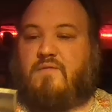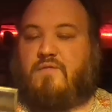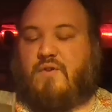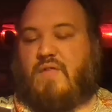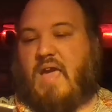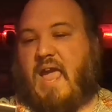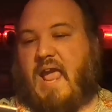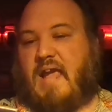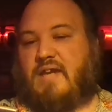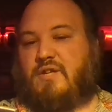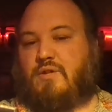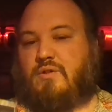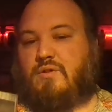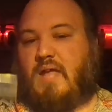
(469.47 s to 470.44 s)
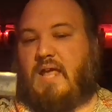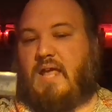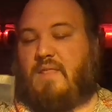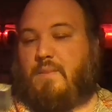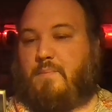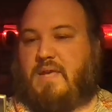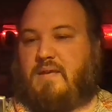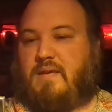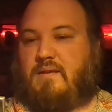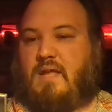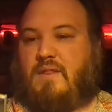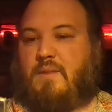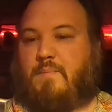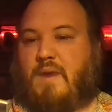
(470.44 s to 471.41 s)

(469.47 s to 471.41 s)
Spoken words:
for the handle and the pin, and the